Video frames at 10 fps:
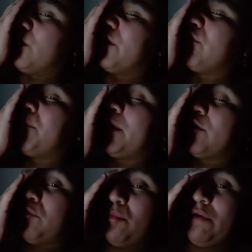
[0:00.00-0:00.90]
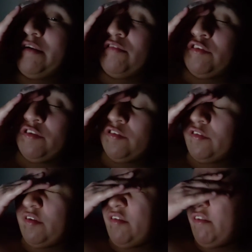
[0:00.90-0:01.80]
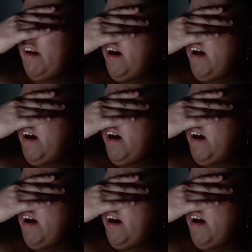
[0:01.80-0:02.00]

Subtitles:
or whatever, make us breakfast and stuff.